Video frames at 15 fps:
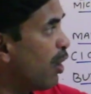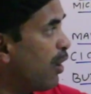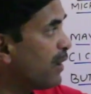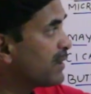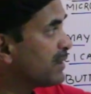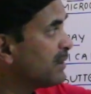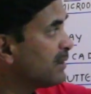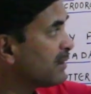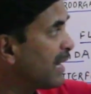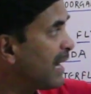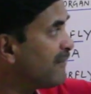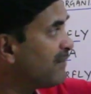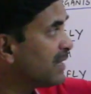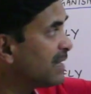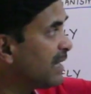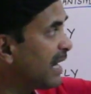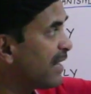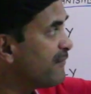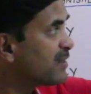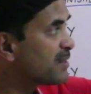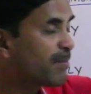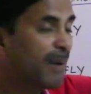Dog having the
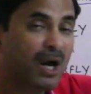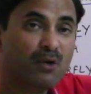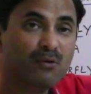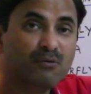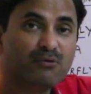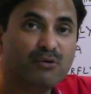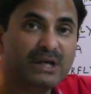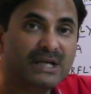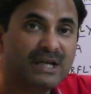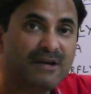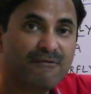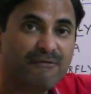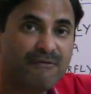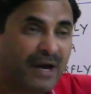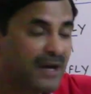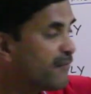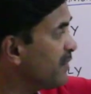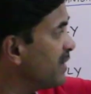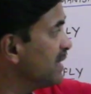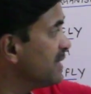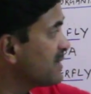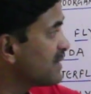lifespan of 25
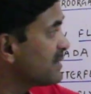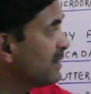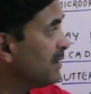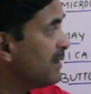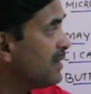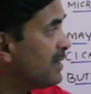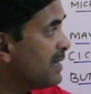years.